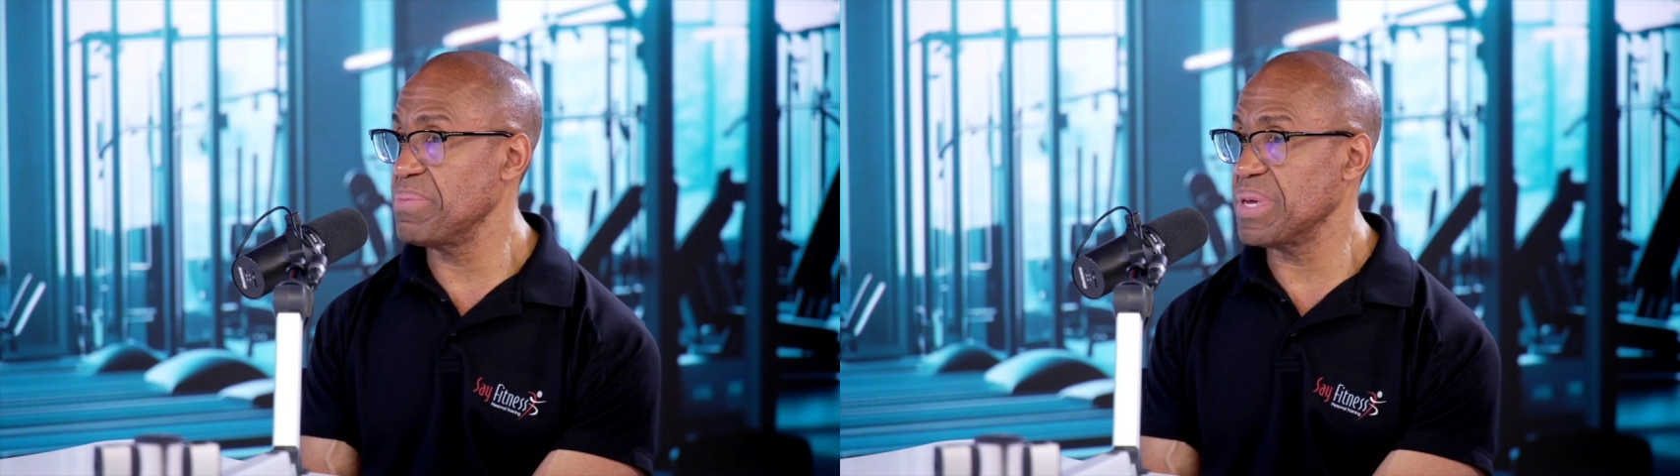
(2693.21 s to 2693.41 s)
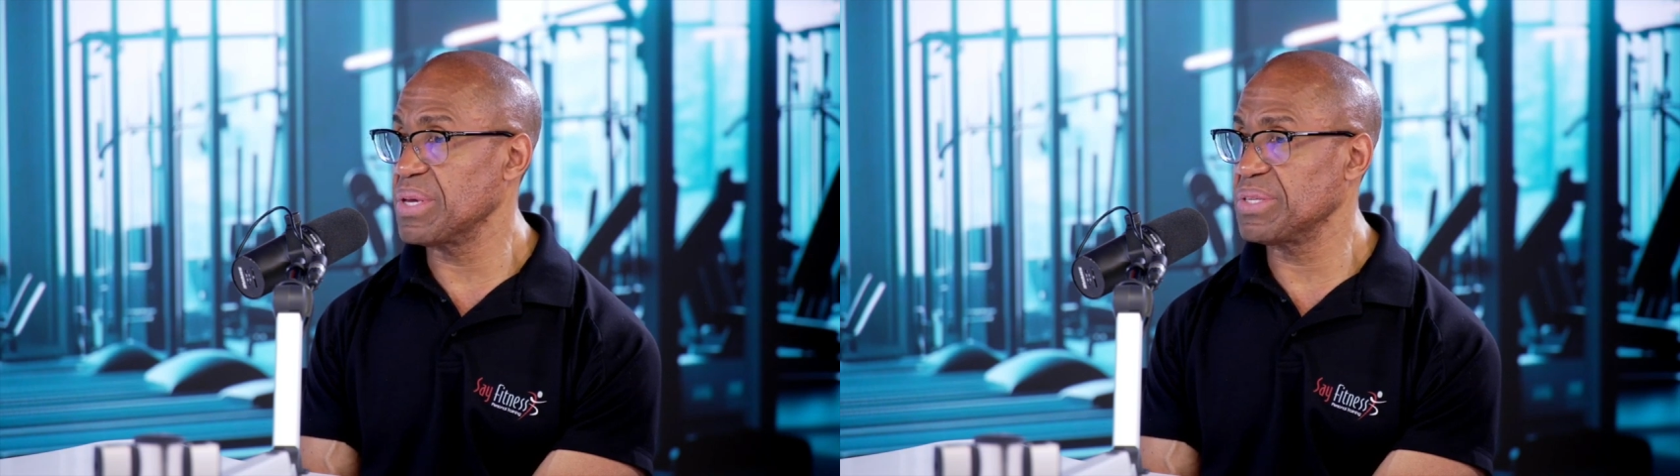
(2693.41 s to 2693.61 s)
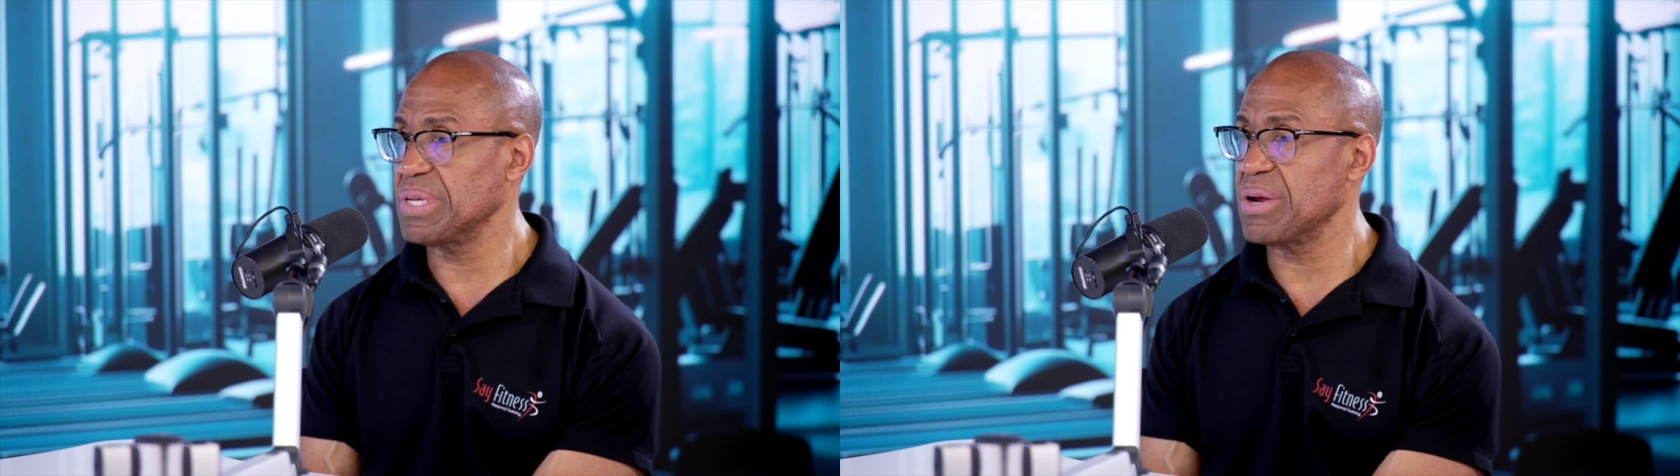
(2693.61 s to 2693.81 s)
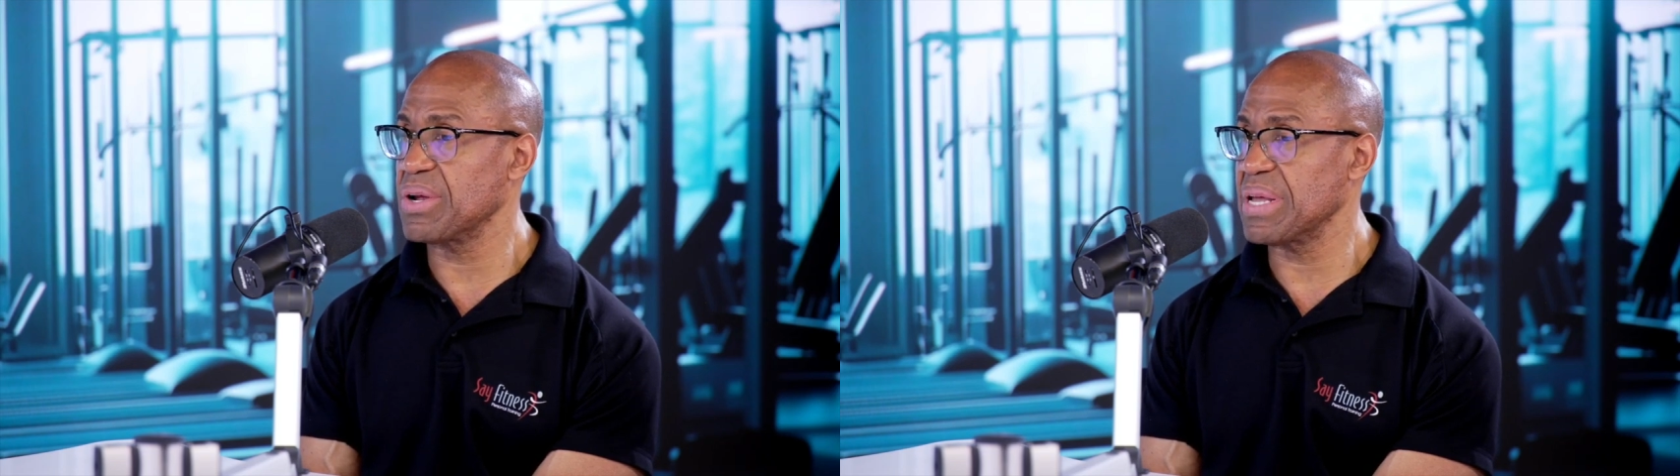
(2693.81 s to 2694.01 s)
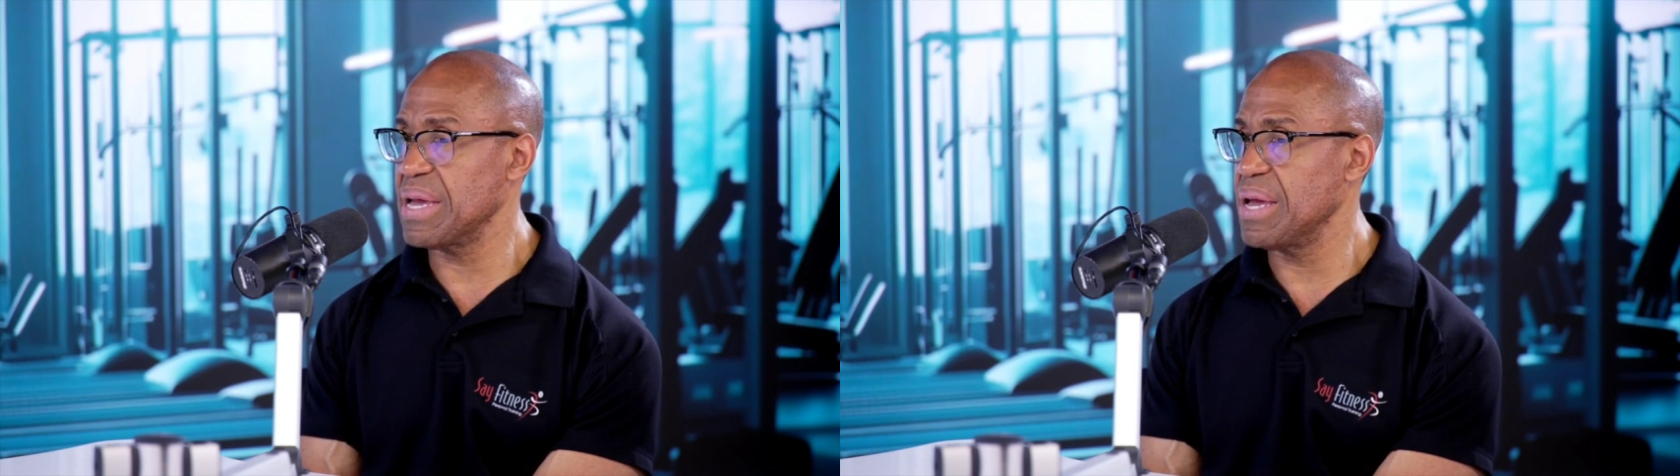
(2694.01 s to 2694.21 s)
because they're
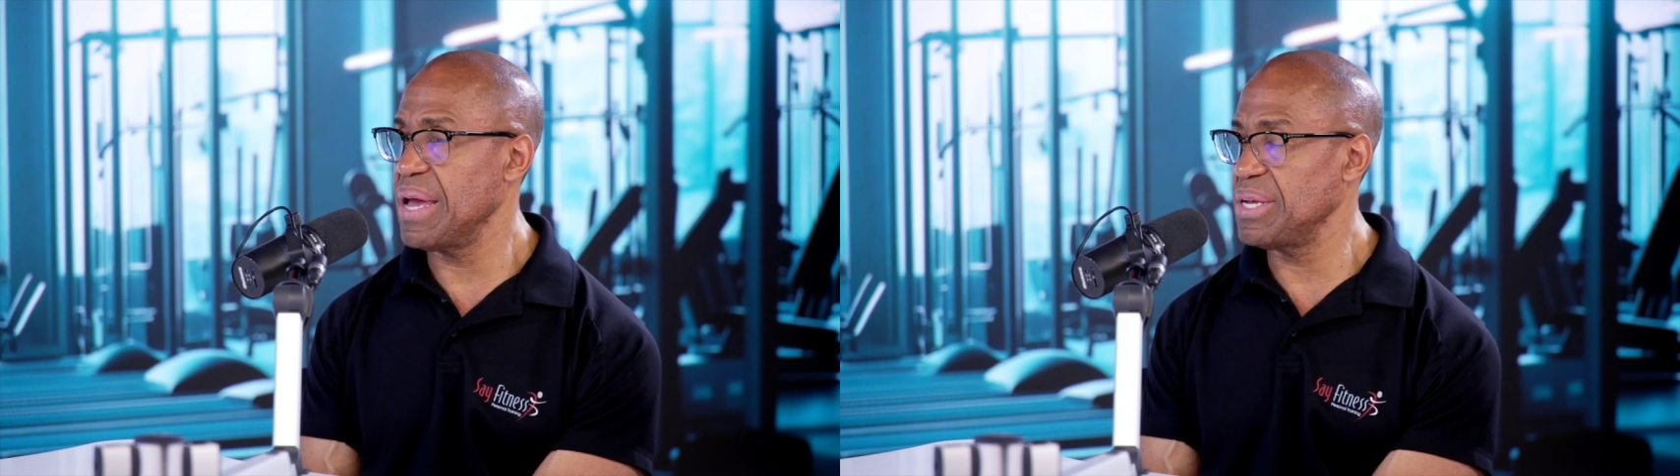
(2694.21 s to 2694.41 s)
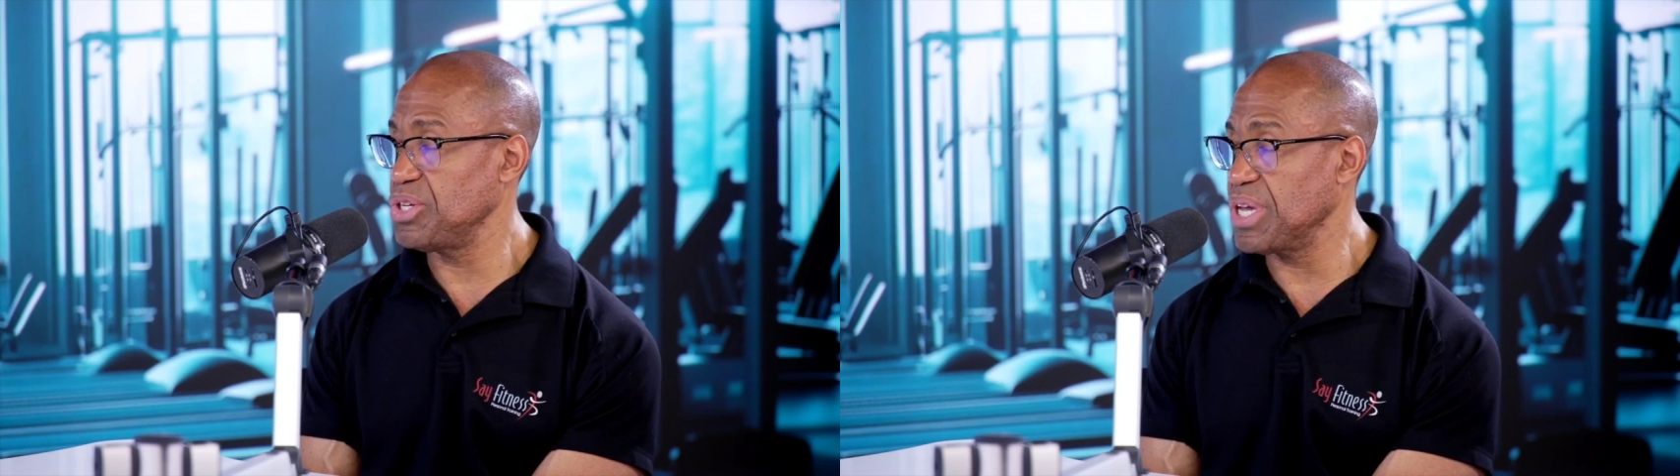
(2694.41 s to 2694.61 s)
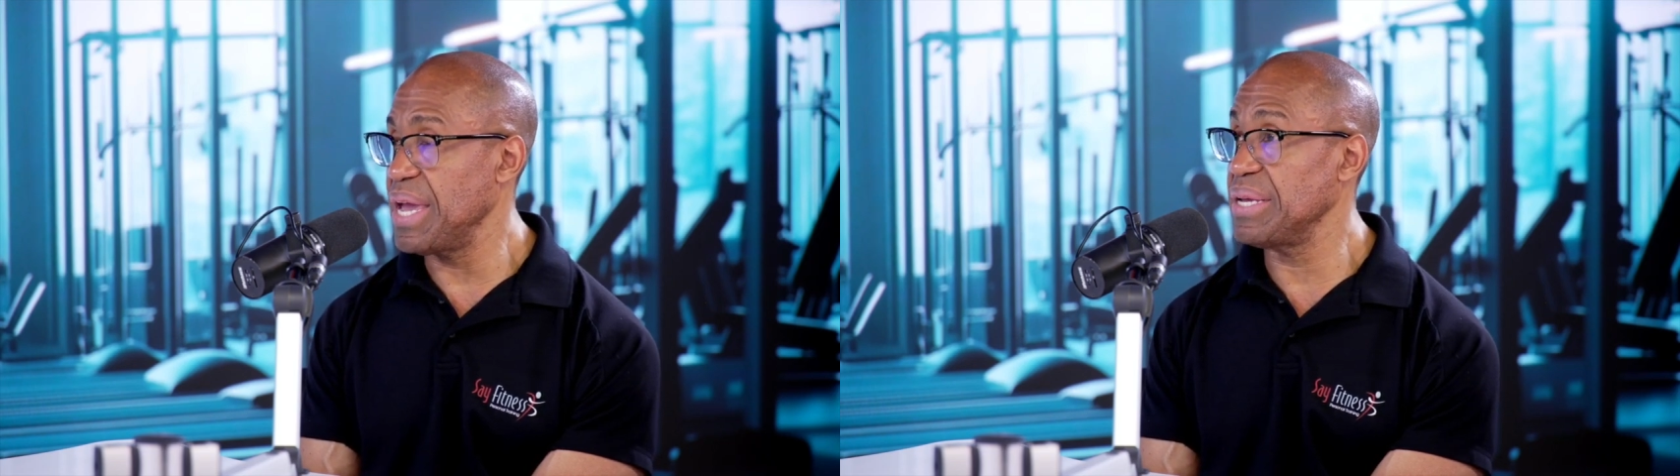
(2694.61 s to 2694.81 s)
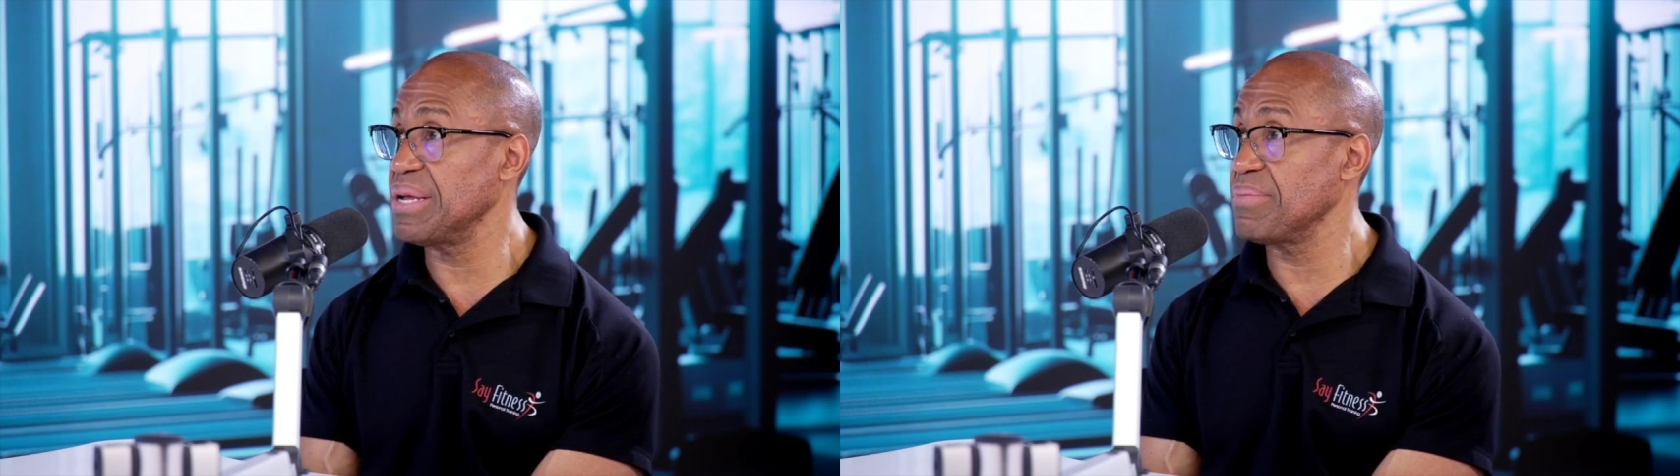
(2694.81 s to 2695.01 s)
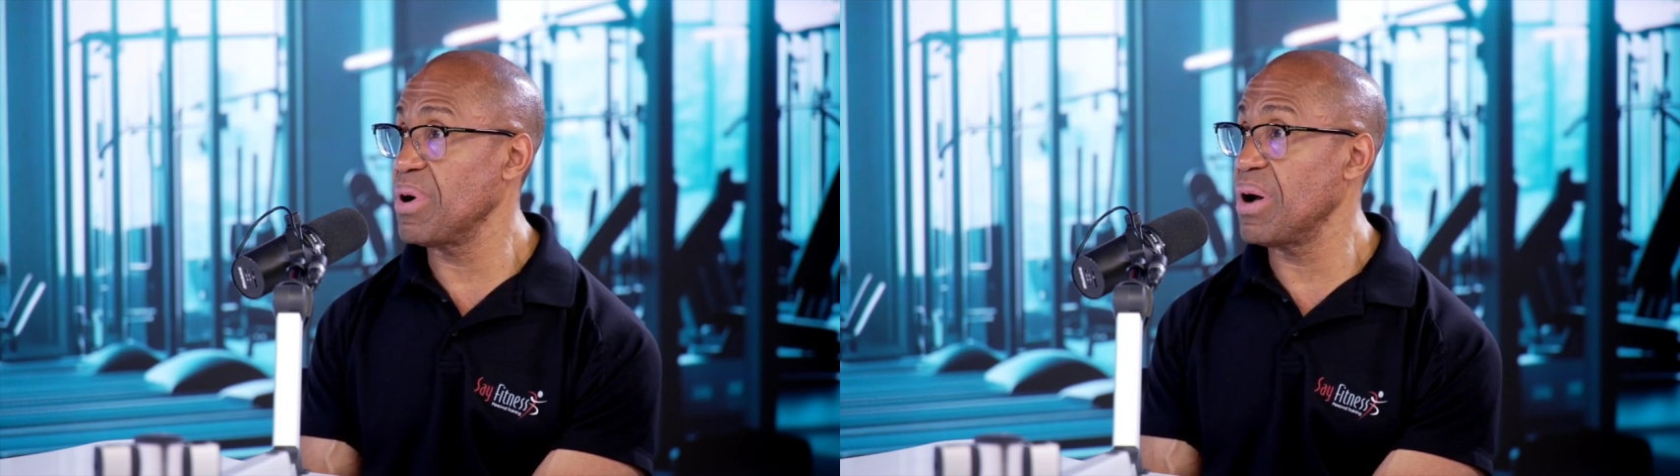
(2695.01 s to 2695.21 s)
going to educate
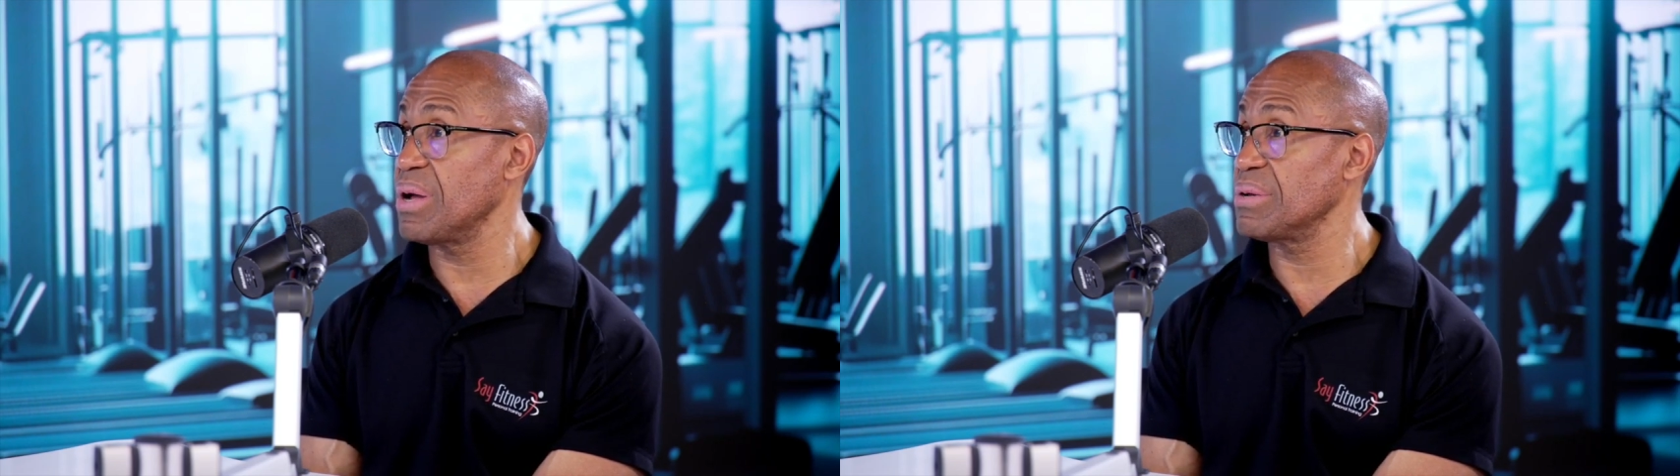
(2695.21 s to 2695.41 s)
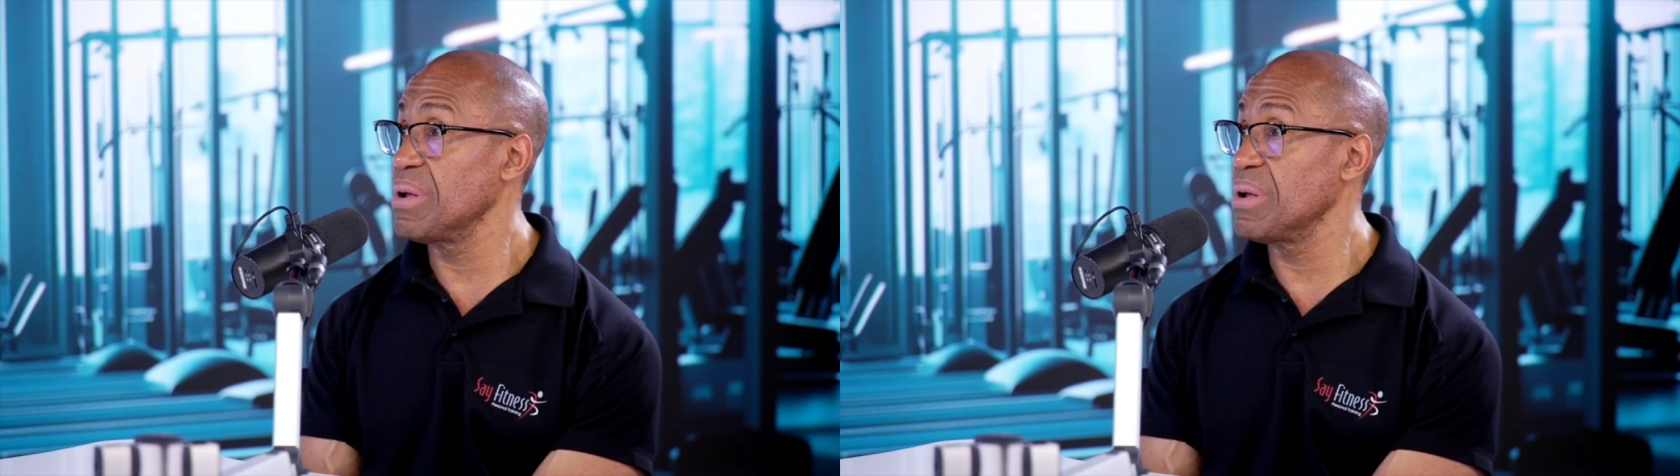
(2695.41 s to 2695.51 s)
them on